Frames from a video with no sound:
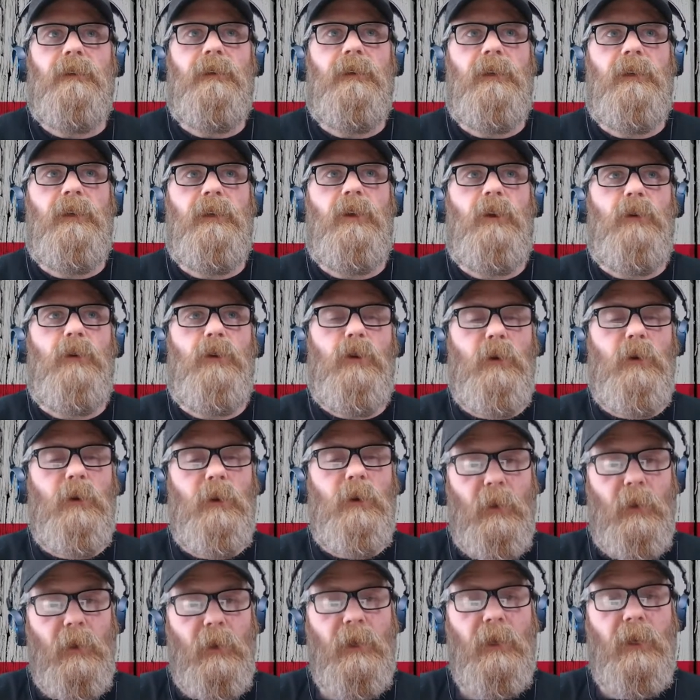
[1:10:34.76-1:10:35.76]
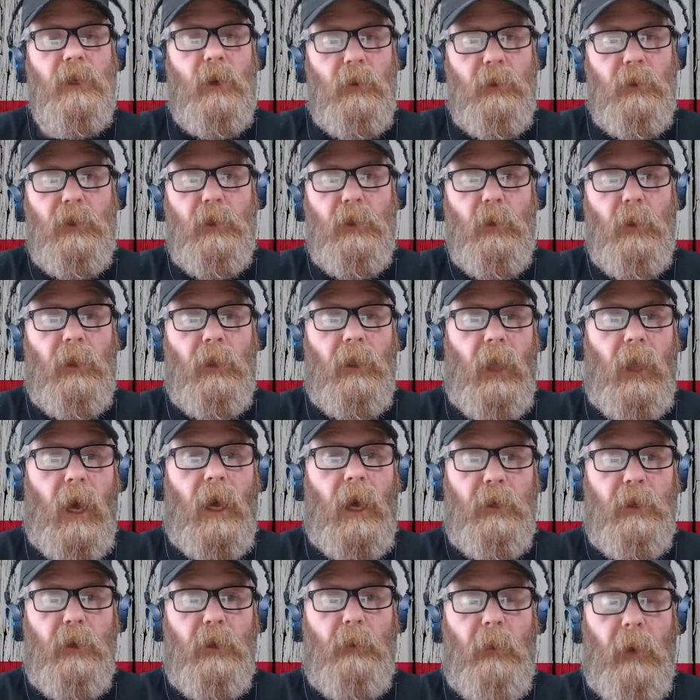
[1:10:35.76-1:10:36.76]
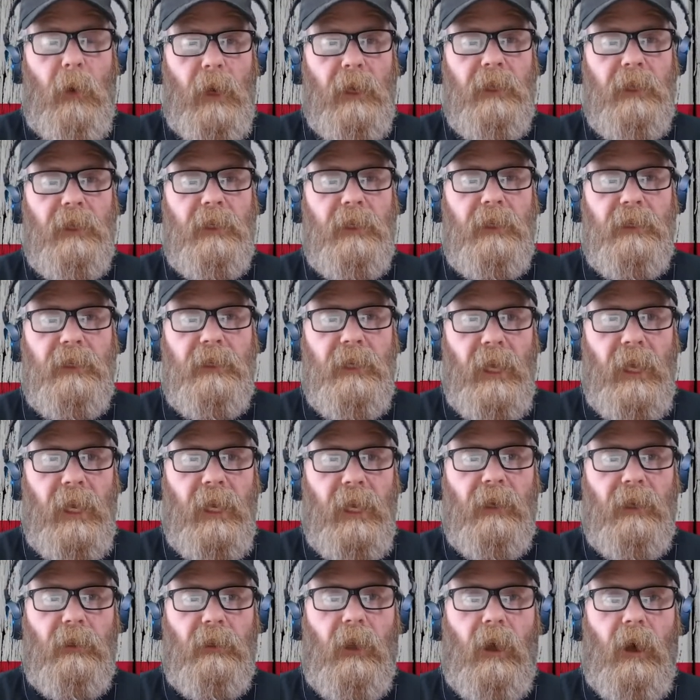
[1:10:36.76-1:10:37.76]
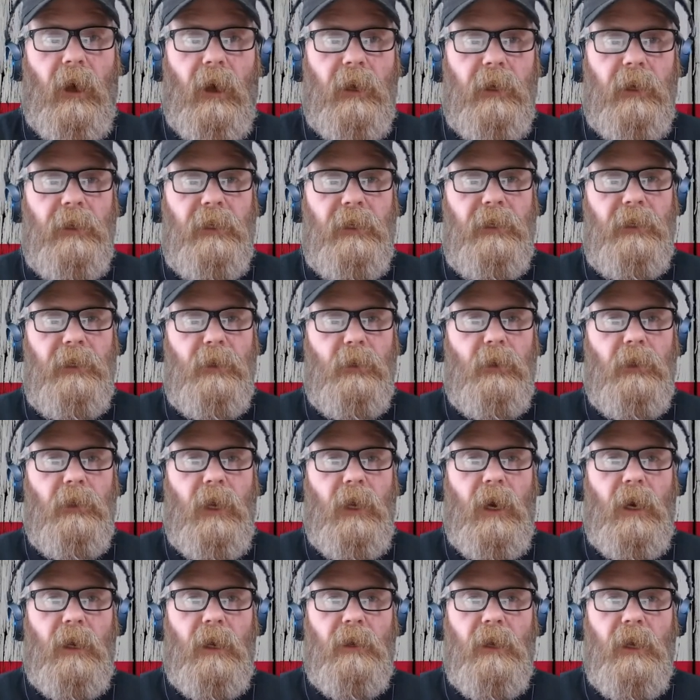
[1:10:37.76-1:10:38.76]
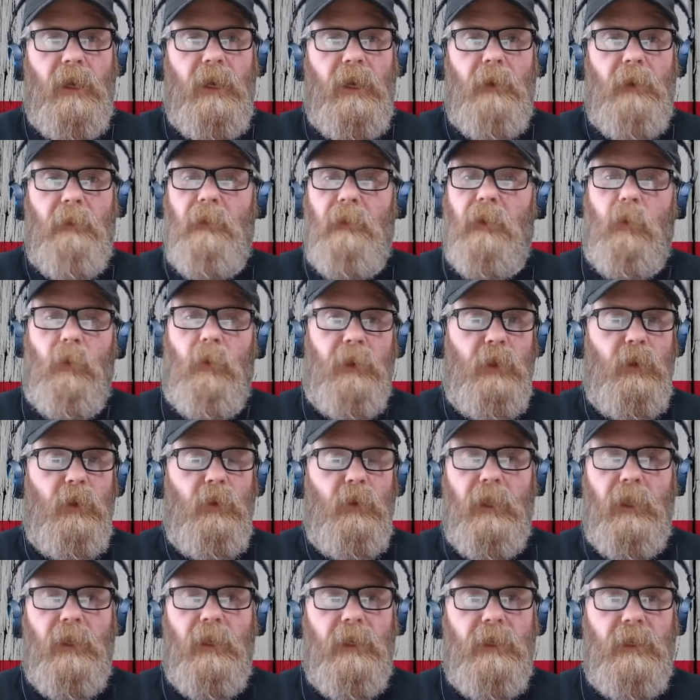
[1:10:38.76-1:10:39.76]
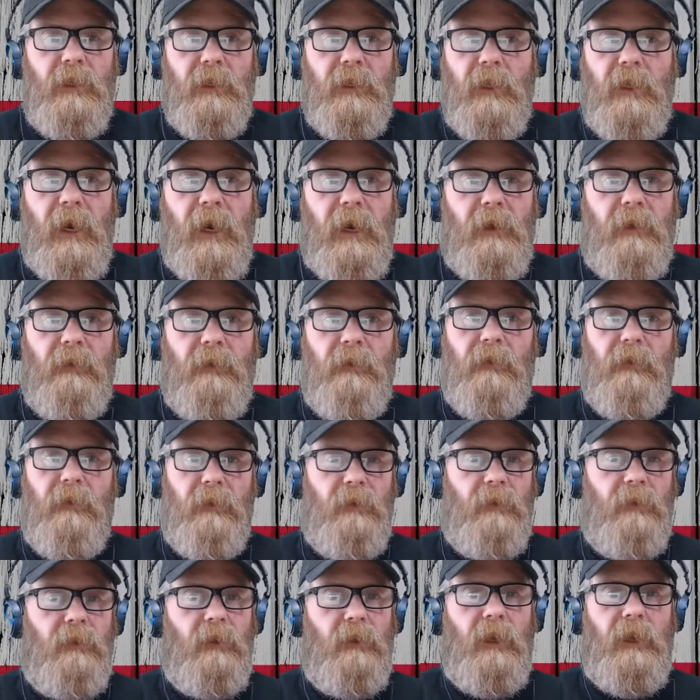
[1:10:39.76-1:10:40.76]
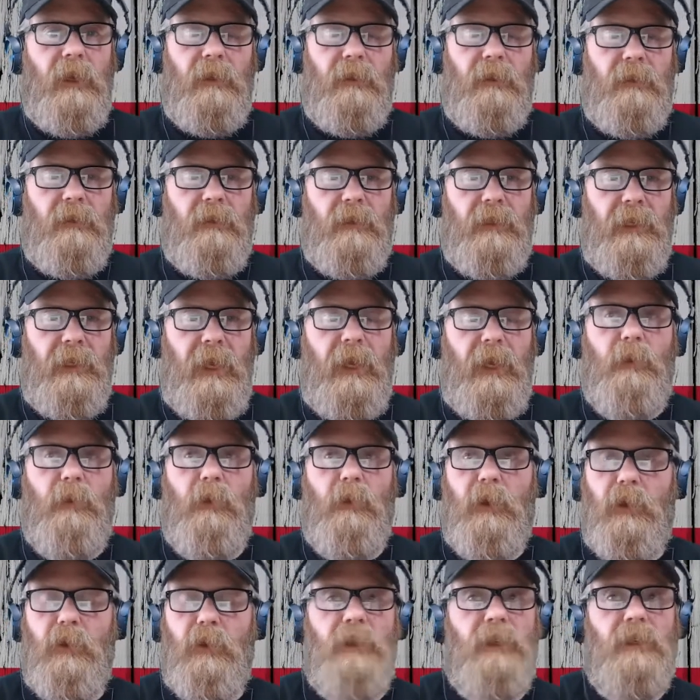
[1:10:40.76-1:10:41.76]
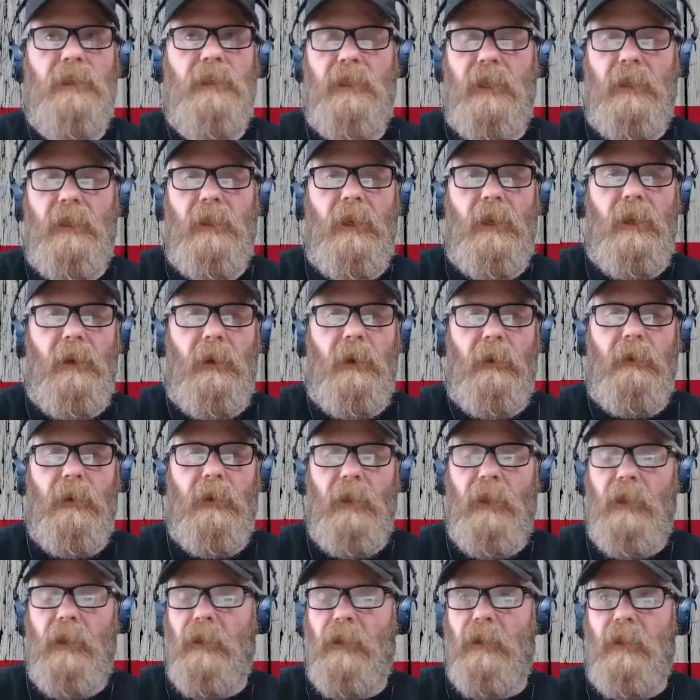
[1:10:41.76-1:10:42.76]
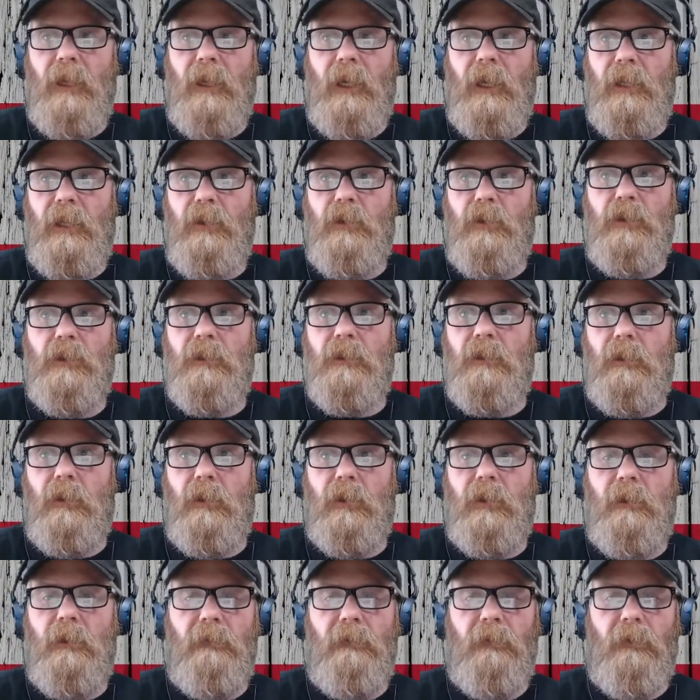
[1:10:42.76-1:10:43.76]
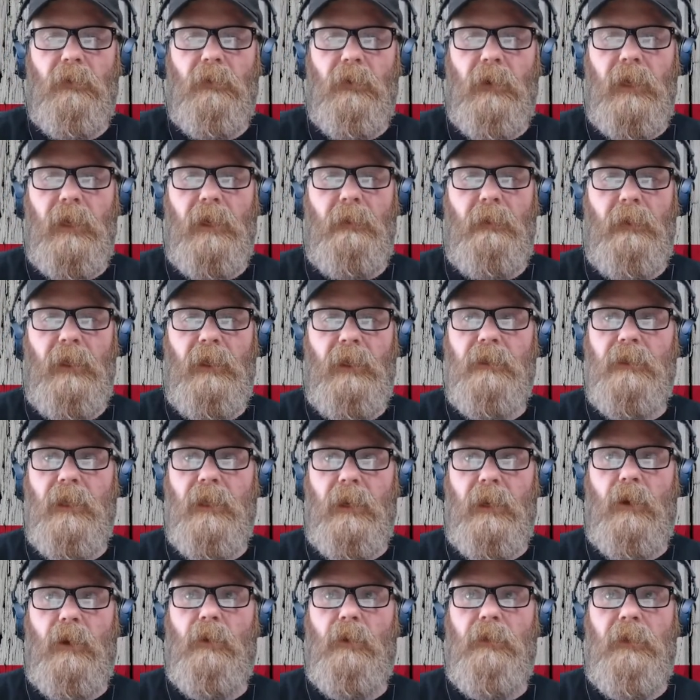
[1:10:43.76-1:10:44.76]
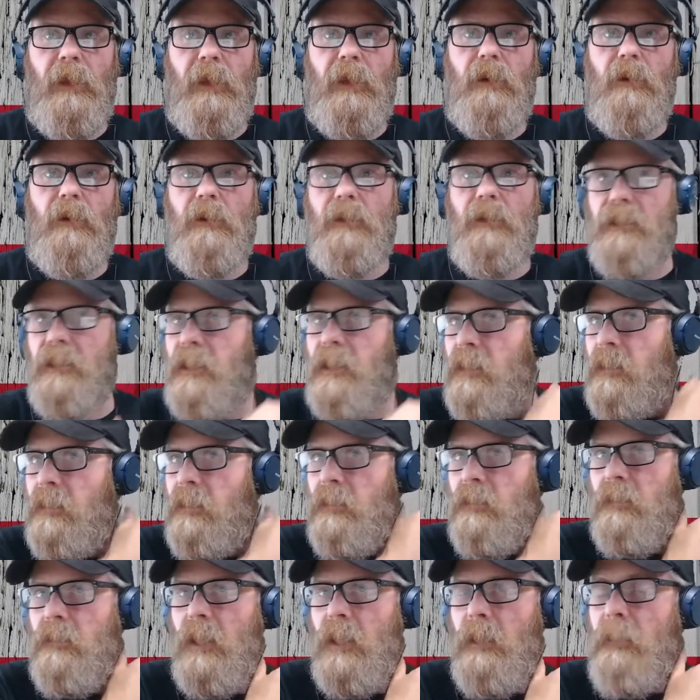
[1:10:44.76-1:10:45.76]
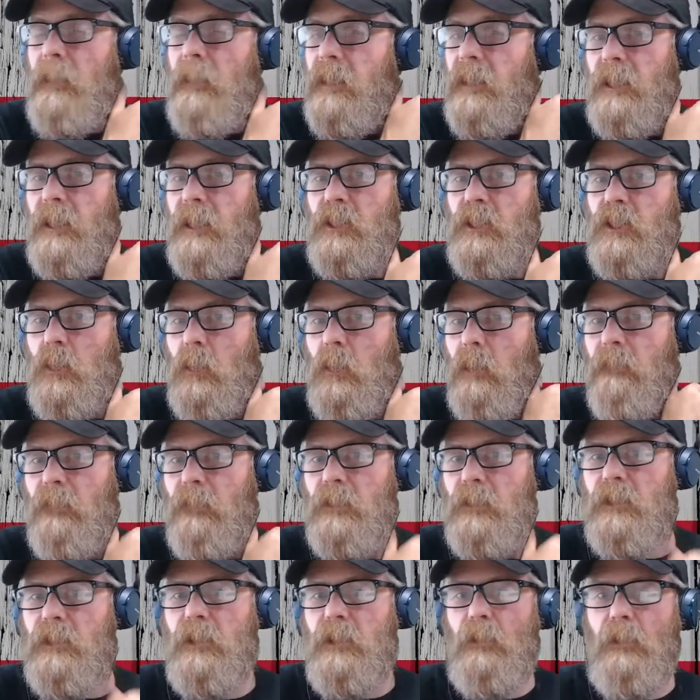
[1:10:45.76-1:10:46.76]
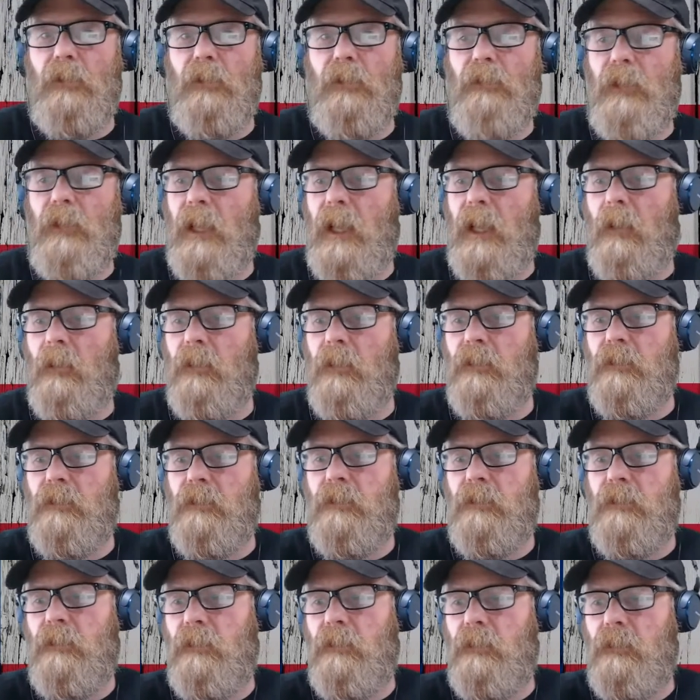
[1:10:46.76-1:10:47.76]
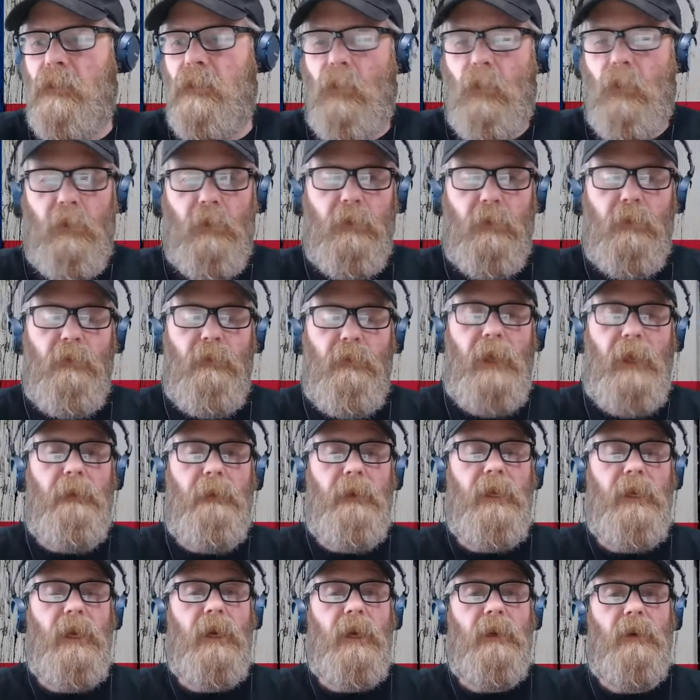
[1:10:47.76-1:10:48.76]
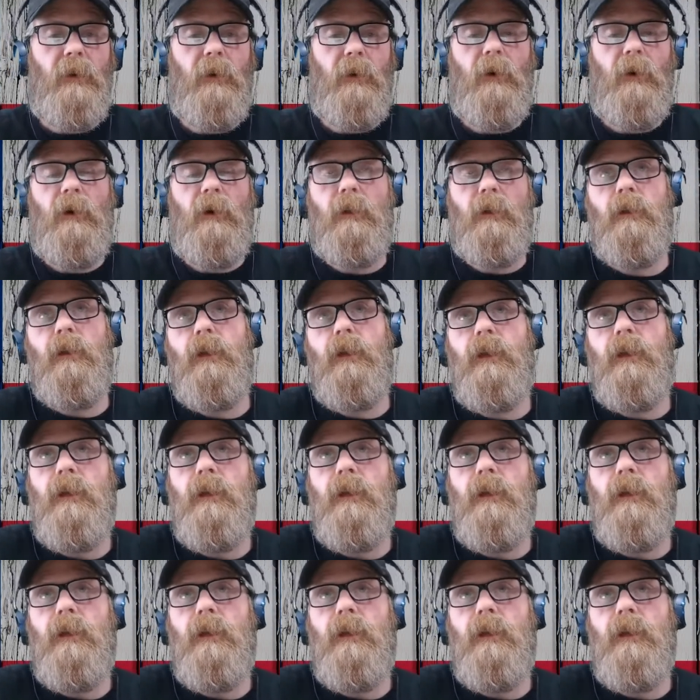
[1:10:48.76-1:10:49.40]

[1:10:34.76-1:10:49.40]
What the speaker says: you can do a lot. Your body can take a lot and do a lot. But when you get into that like Zen where you're just sitting there and you're just looking for enemies that aren't there because they might not show up for 2 or 3 hours or maybe not at all,